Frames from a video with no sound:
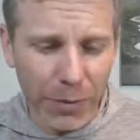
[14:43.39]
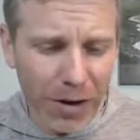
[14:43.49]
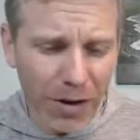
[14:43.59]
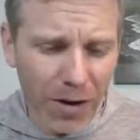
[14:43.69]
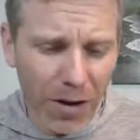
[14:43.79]
We
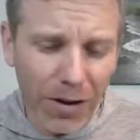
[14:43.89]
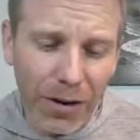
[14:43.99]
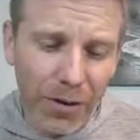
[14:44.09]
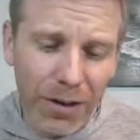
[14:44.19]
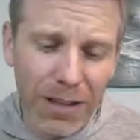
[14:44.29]
don't all
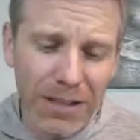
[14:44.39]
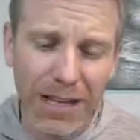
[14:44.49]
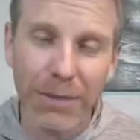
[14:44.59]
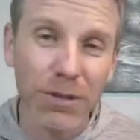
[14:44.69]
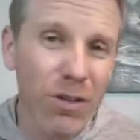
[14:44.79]
go to the
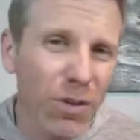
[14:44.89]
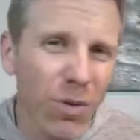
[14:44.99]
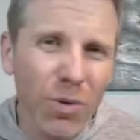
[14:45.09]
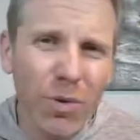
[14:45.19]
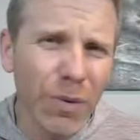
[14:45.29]
same
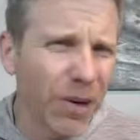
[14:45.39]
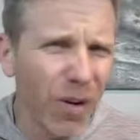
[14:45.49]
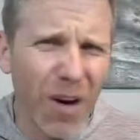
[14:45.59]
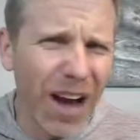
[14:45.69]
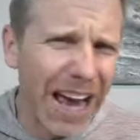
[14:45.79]
school. We don't
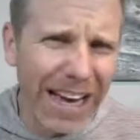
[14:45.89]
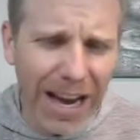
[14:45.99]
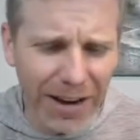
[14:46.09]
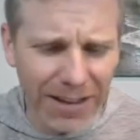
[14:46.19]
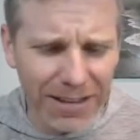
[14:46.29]
all hang
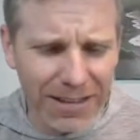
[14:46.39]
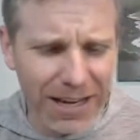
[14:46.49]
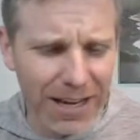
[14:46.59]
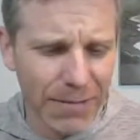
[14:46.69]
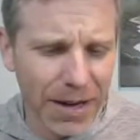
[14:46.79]
out at the
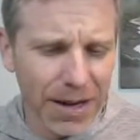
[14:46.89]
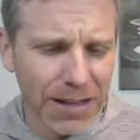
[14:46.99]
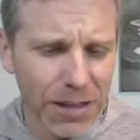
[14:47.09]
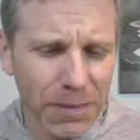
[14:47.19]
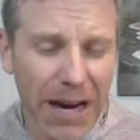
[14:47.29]
same
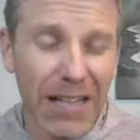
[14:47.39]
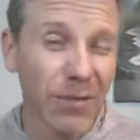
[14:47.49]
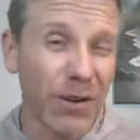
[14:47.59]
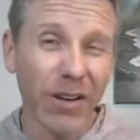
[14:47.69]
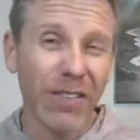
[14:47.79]
spots.
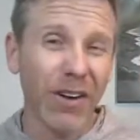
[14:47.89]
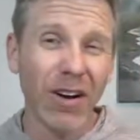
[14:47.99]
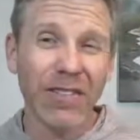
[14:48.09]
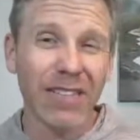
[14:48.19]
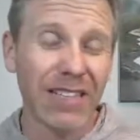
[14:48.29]
We don't even
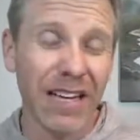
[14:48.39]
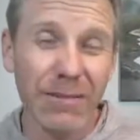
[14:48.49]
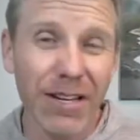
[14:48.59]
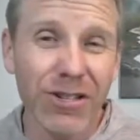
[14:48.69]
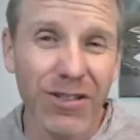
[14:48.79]
all have the same
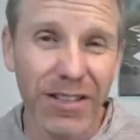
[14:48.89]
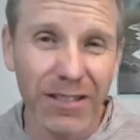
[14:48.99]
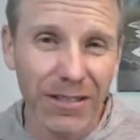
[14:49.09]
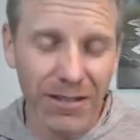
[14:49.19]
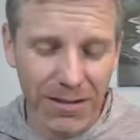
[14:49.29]

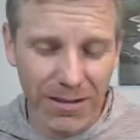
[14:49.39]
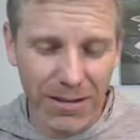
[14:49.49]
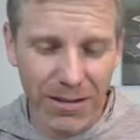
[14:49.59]
interests.